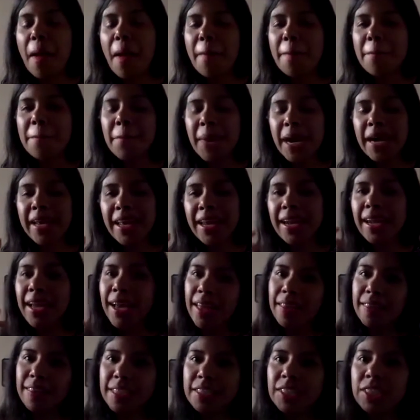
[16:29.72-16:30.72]
Mariana
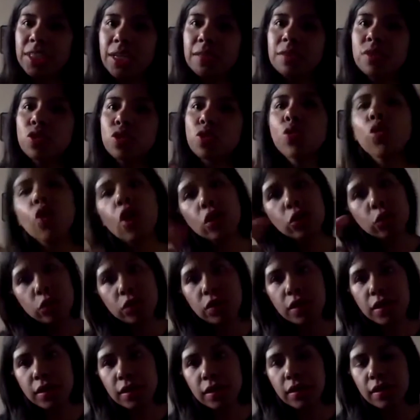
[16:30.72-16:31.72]
had the chance to go to
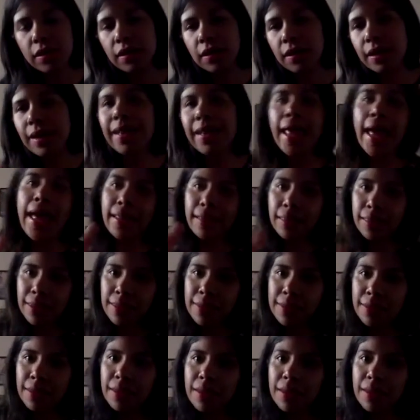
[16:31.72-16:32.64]
the land,